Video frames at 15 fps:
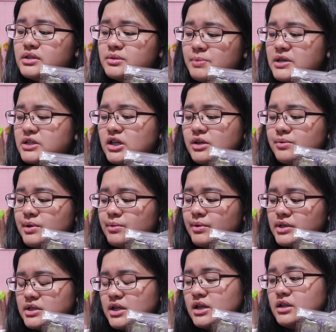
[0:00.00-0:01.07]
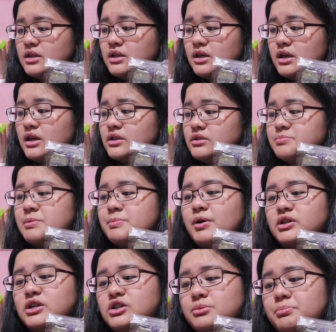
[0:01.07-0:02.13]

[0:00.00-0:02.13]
specially requested it be bought in